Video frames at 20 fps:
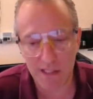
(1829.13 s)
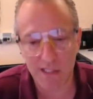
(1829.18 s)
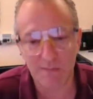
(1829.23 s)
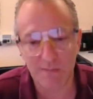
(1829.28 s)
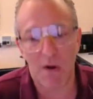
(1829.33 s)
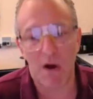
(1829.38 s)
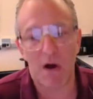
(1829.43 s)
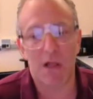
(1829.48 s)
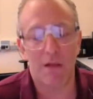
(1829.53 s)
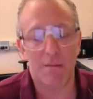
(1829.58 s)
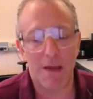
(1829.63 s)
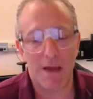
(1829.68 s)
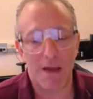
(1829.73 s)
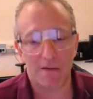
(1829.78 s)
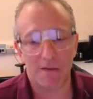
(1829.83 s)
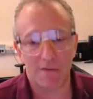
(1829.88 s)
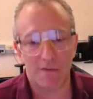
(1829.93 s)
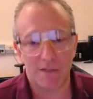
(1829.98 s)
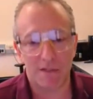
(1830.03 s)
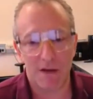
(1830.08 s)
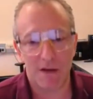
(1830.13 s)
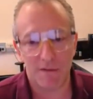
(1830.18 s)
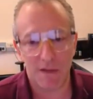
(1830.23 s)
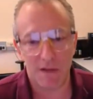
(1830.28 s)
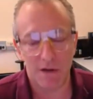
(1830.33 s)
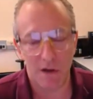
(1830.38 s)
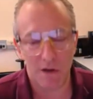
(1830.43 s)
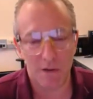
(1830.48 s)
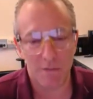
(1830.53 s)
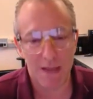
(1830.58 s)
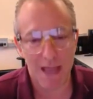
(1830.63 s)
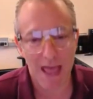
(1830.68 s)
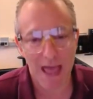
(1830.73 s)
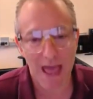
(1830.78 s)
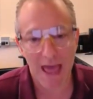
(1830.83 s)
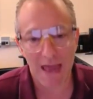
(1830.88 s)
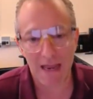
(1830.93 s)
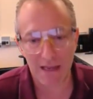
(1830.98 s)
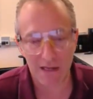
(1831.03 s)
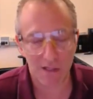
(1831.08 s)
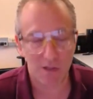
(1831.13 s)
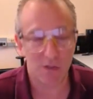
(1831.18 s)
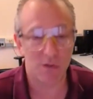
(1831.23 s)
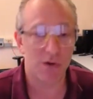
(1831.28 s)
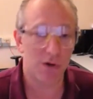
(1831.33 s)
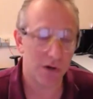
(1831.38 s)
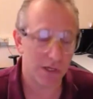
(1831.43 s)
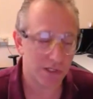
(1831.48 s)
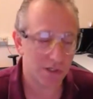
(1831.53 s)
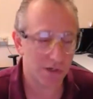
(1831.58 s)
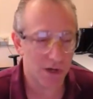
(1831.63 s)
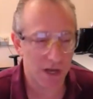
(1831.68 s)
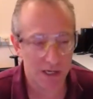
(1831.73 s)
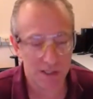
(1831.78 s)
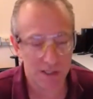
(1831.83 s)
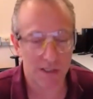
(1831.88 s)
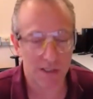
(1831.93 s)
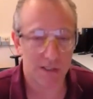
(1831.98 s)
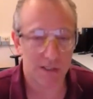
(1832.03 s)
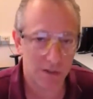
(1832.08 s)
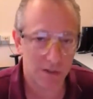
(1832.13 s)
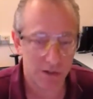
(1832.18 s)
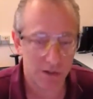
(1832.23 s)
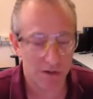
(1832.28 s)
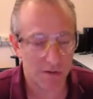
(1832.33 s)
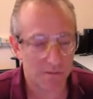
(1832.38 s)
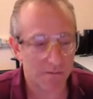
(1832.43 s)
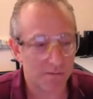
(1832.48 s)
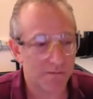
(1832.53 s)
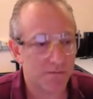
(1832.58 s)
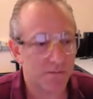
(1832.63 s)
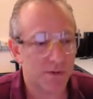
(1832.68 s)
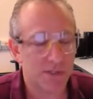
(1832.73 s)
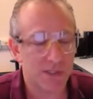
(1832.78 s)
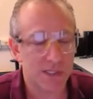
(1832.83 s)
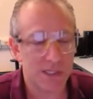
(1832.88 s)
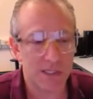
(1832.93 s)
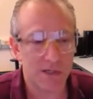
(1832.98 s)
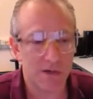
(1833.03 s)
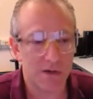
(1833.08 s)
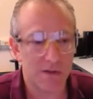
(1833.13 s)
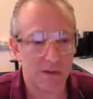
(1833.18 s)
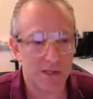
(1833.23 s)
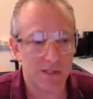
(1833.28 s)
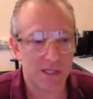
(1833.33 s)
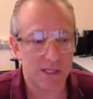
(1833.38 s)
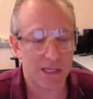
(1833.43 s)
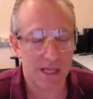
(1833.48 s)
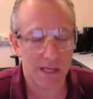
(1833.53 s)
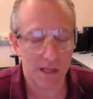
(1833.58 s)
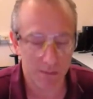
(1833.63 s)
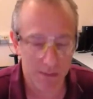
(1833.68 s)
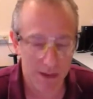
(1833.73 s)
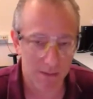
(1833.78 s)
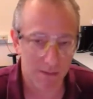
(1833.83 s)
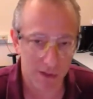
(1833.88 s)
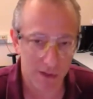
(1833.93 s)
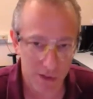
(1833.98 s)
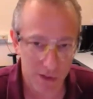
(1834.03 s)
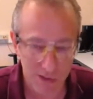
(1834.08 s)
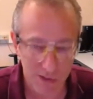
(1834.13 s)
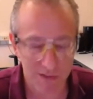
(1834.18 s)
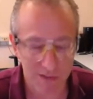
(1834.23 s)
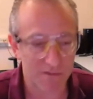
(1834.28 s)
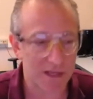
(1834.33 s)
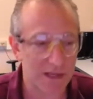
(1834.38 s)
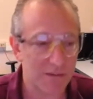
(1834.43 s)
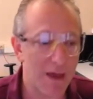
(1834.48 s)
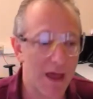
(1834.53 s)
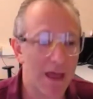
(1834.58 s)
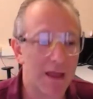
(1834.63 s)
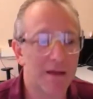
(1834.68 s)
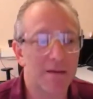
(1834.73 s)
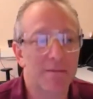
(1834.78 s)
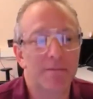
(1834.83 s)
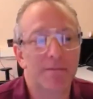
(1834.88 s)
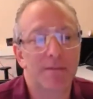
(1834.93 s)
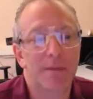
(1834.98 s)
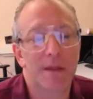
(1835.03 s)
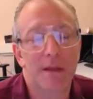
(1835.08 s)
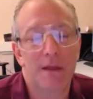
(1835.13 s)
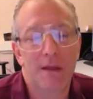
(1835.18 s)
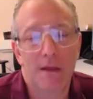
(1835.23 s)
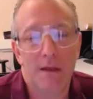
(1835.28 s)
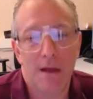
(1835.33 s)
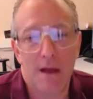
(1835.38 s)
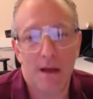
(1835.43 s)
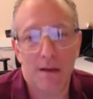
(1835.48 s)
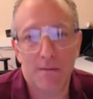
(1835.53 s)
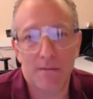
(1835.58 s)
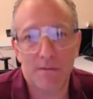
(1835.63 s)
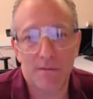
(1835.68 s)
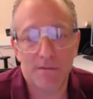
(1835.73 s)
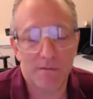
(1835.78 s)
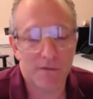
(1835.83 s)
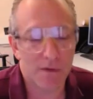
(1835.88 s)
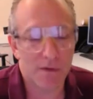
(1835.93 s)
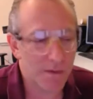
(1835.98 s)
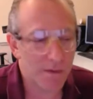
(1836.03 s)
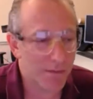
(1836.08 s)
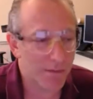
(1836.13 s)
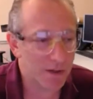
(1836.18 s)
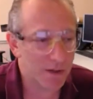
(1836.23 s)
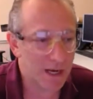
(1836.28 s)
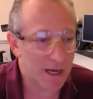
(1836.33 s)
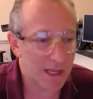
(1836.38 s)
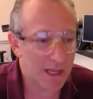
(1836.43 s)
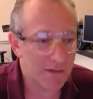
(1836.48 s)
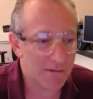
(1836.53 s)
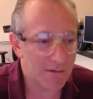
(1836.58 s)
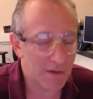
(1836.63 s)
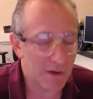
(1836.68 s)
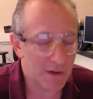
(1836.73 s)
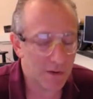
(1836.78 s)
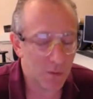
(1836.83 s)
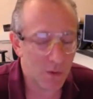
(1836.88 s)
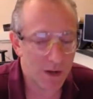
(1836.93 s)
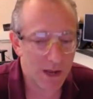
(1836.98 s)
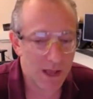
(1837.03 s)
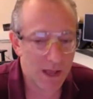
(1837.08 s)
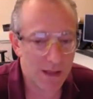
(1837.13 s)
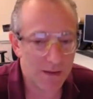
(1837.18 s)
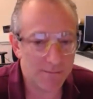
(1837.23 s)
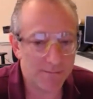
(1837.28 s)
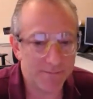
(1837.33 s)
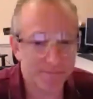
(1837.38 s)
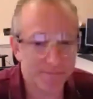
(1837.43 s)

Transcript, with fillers: small amount of stuff that you're going to be adding to your introduction to your procedure and things like that, you'll be able to use the feedback um, from the part that I give you on 1A.